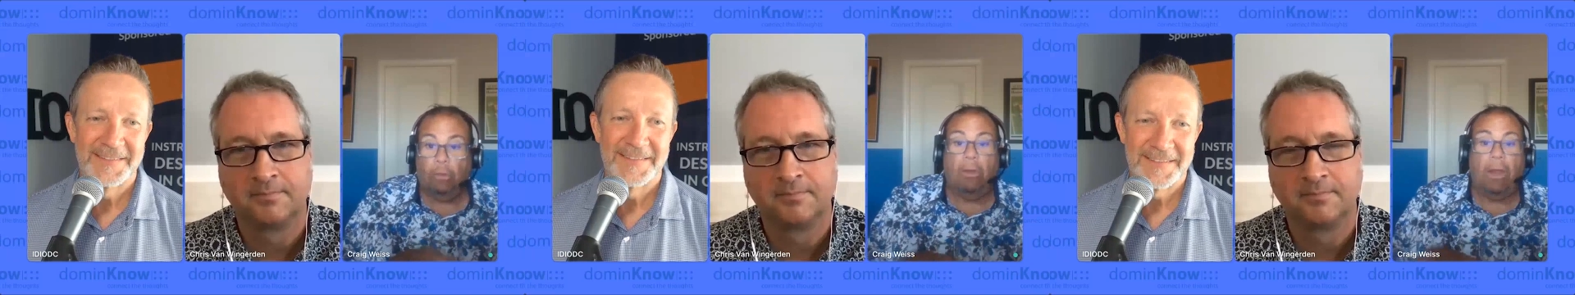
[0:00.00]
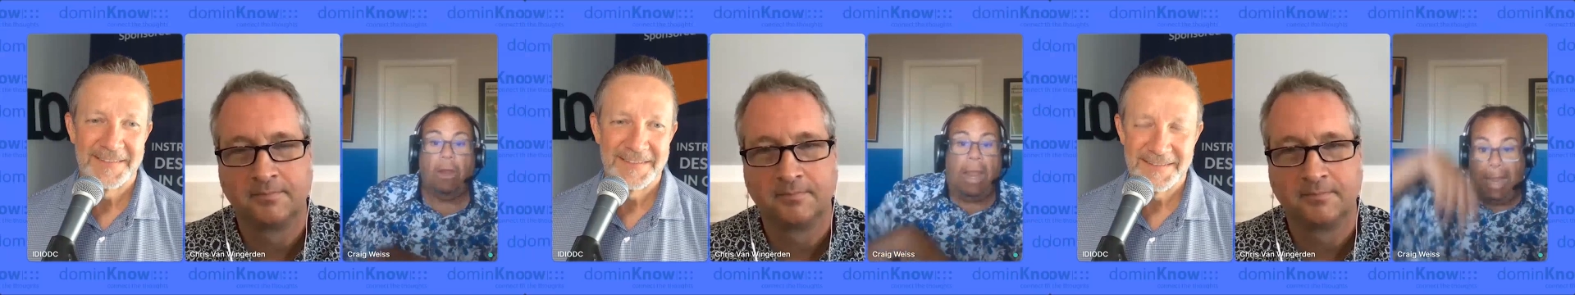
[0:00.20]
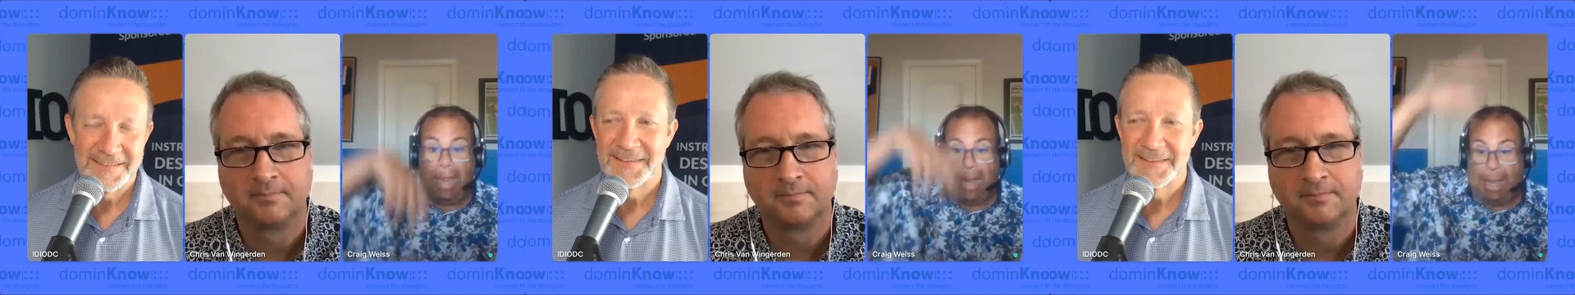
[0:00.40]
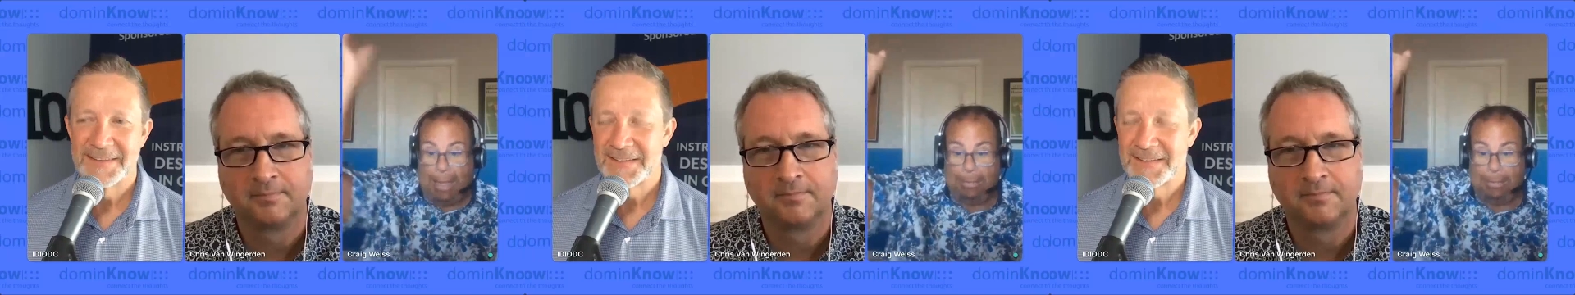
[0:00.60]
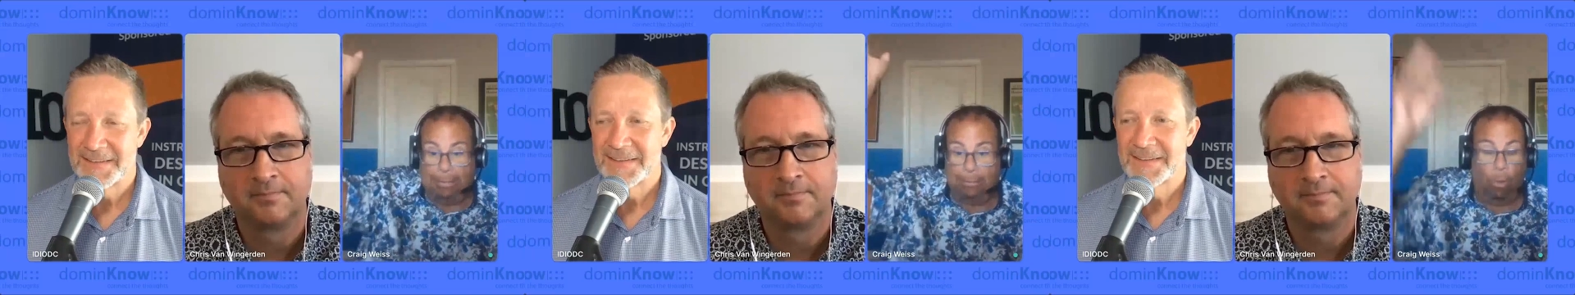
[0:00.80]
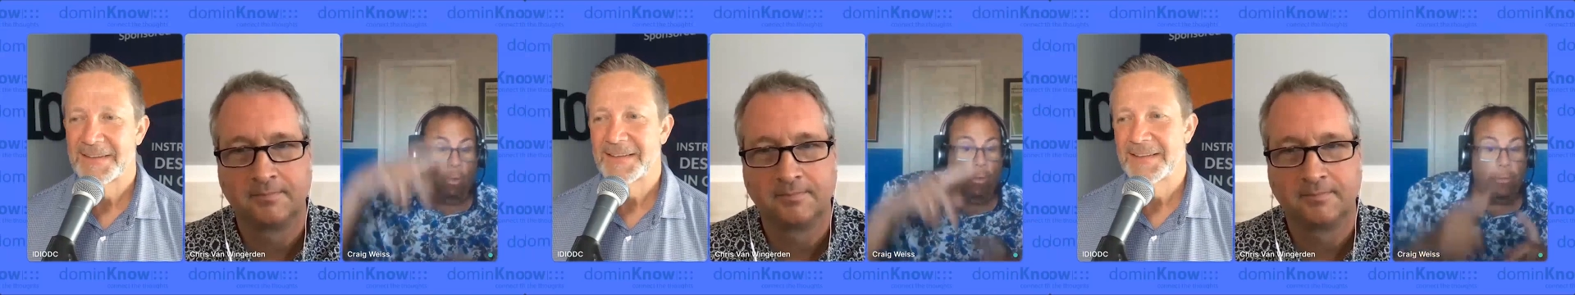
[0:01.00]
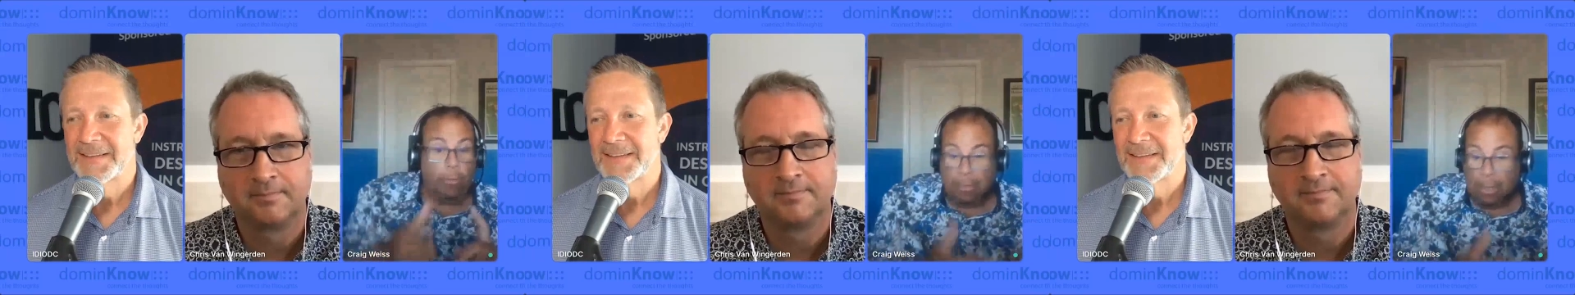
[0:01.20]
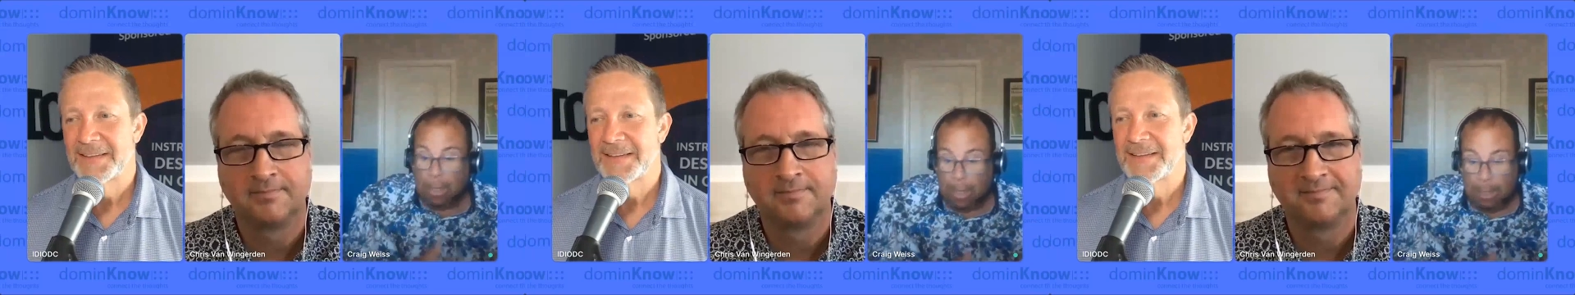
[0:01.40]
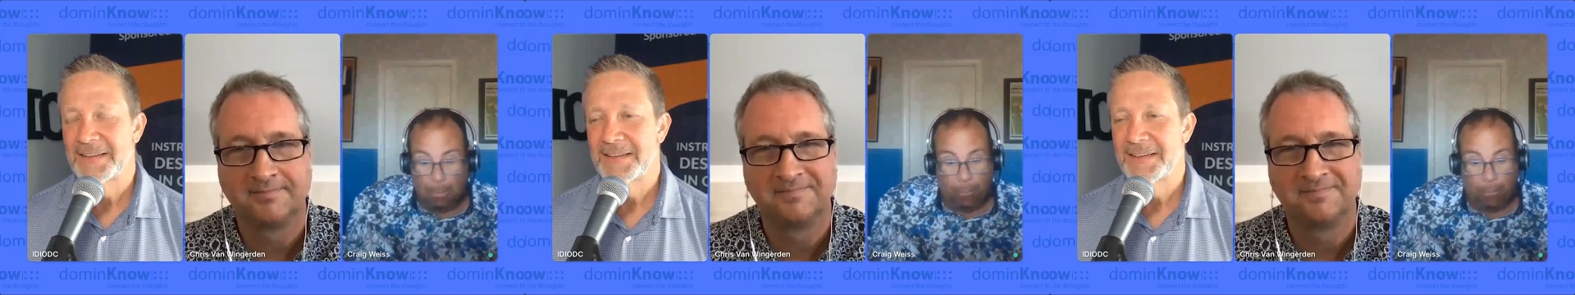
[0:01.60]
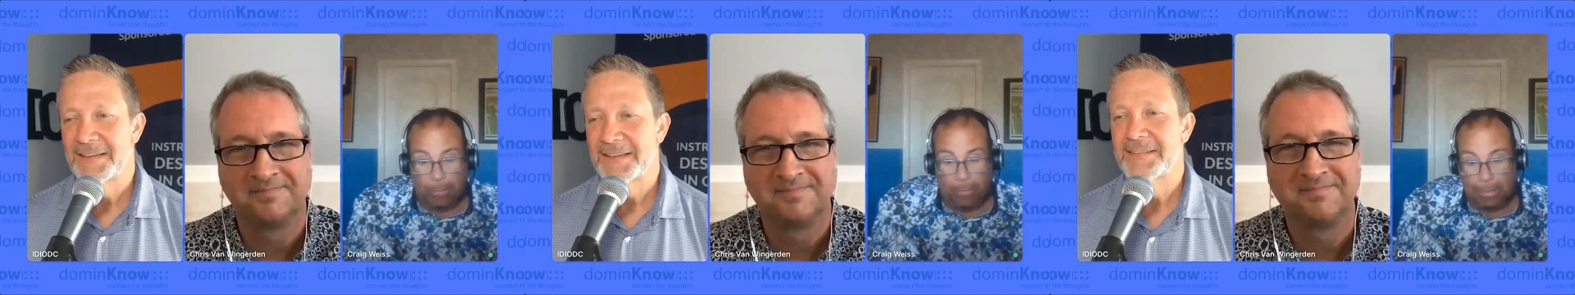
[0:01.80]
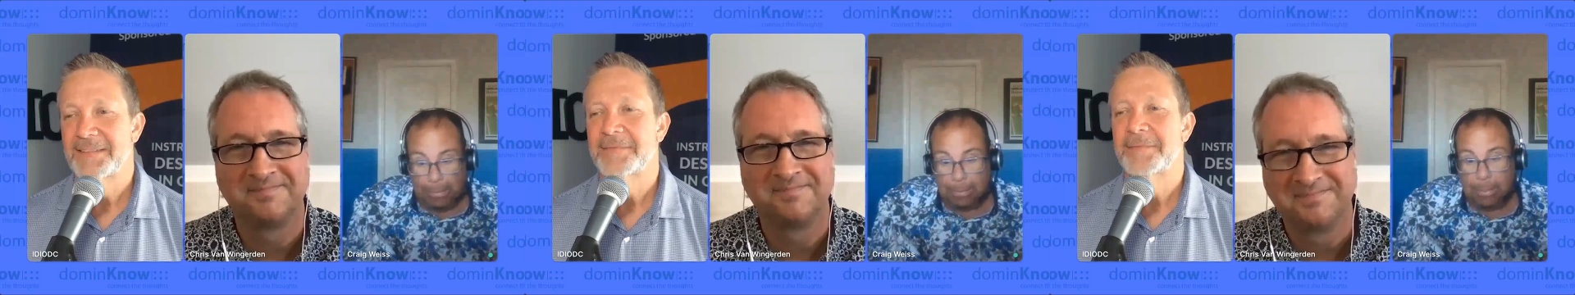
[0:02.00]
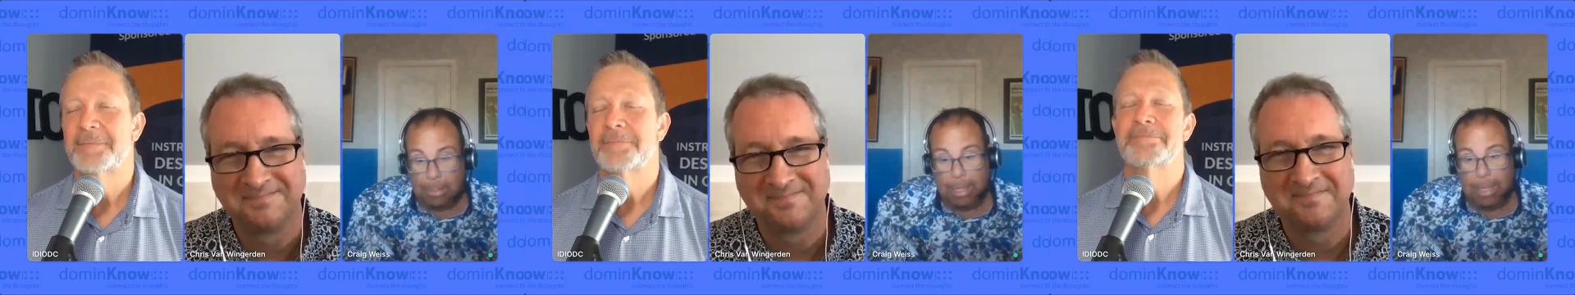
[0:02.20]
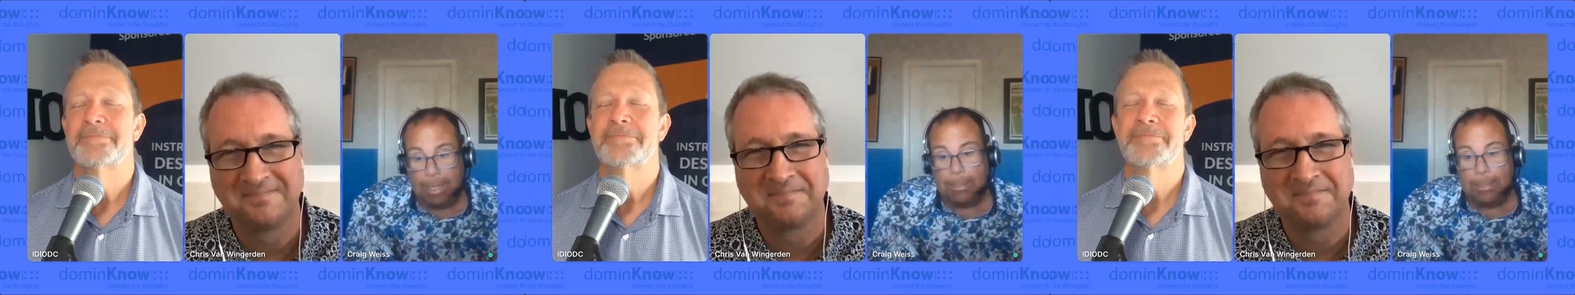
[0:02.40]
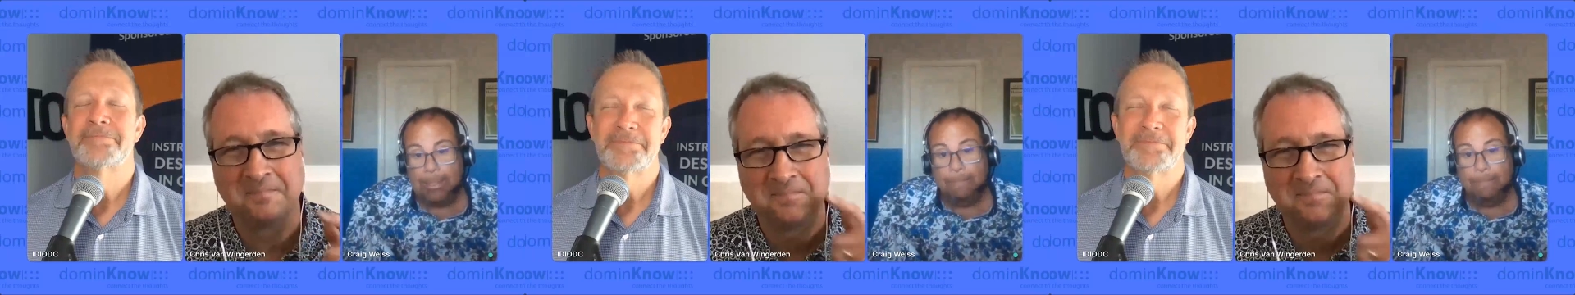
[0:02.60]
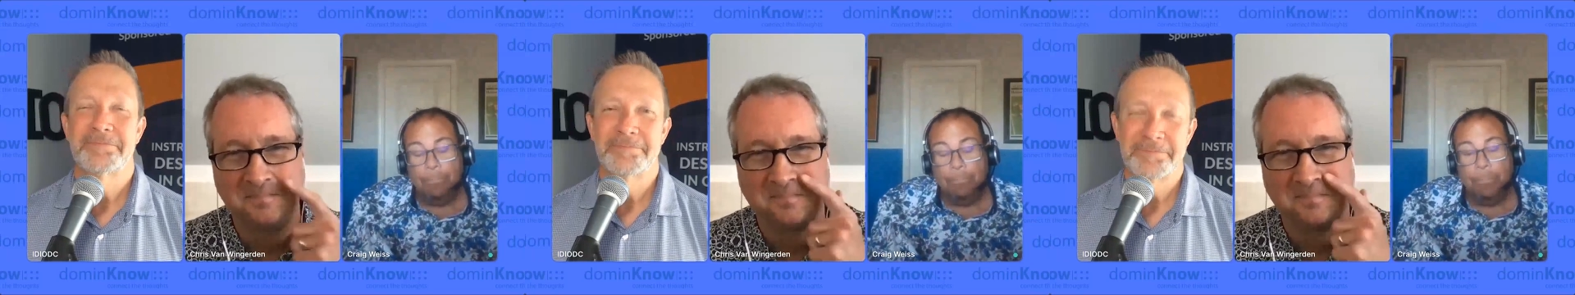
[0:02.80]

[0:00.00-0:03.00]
Speaker 1: their hands all the time on these things.